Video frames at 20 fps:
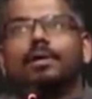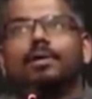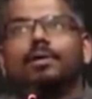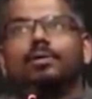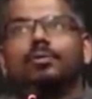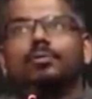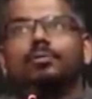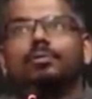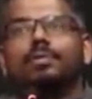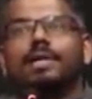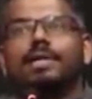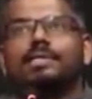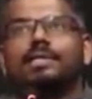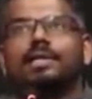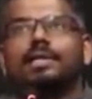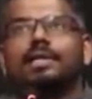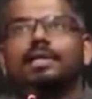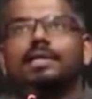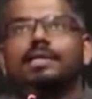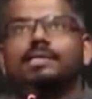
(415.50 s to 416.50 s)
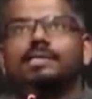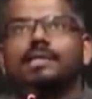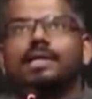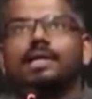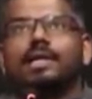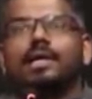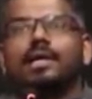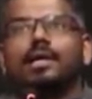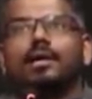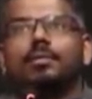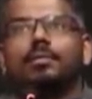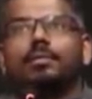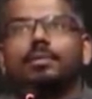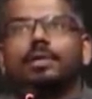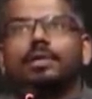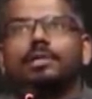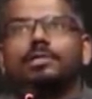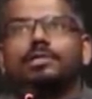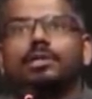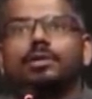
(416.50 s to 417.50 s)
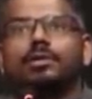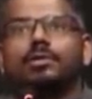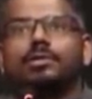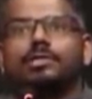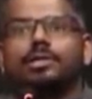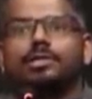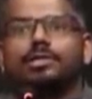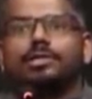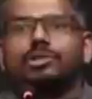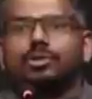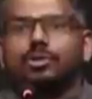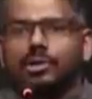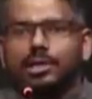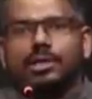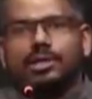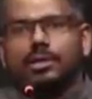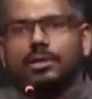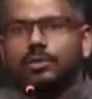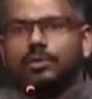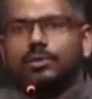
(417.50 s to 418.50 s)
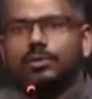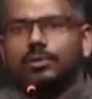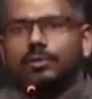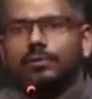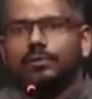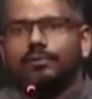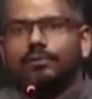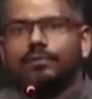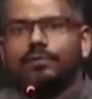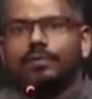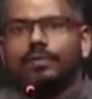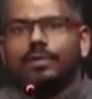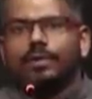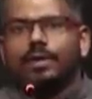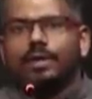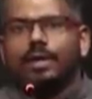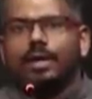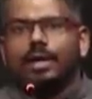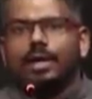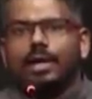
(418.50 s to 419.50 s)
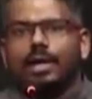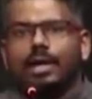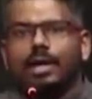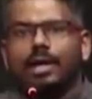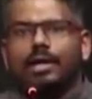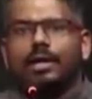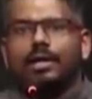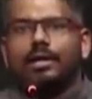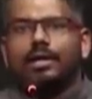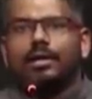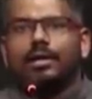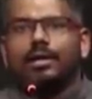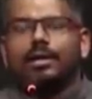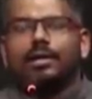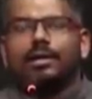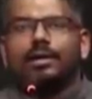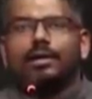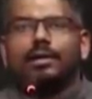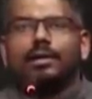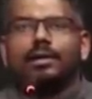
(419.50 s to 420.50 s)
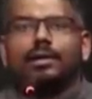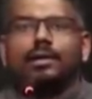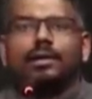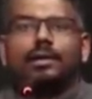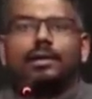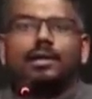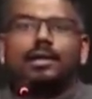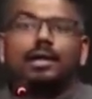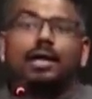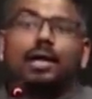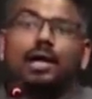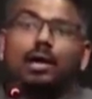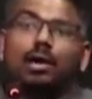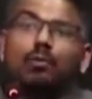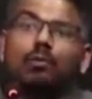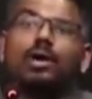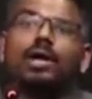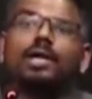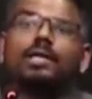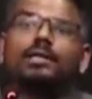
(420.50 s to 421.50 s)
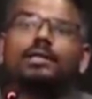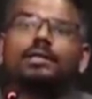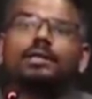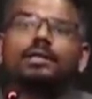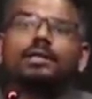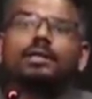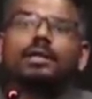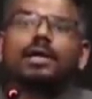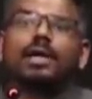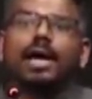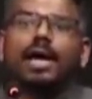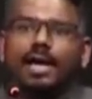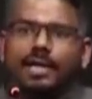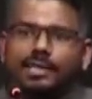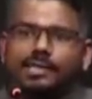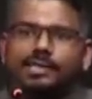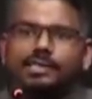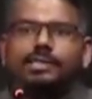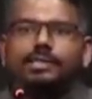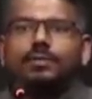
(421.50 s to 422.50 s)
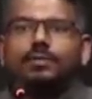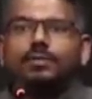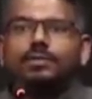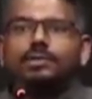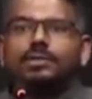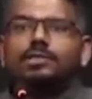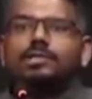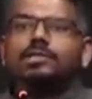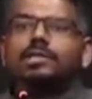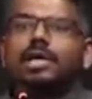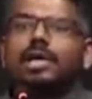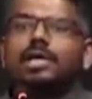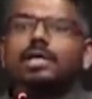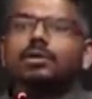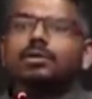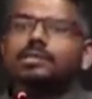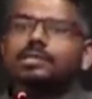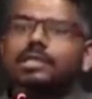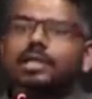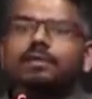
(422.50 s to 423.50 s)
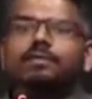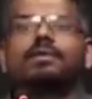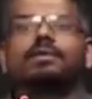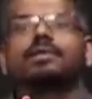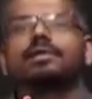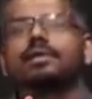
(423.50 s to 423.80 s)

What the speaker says: To basically say apne jadon se jod ke raho and avoid the axe which is trying to sever the